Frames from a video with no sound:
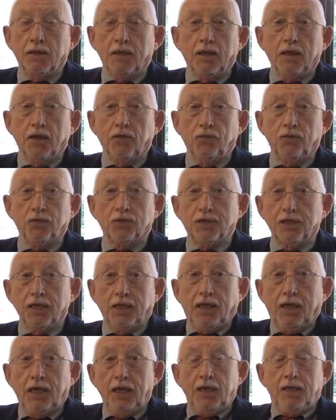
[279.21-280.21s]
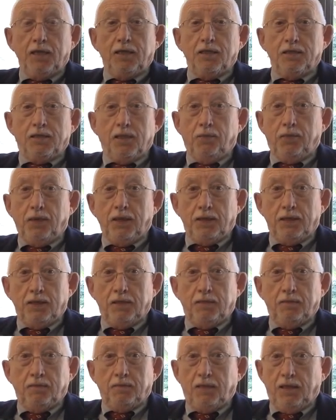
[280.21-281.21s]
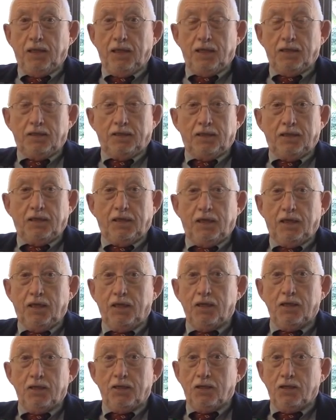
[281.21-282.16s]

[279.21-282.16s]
that if you say, hey, there's a better reactor here,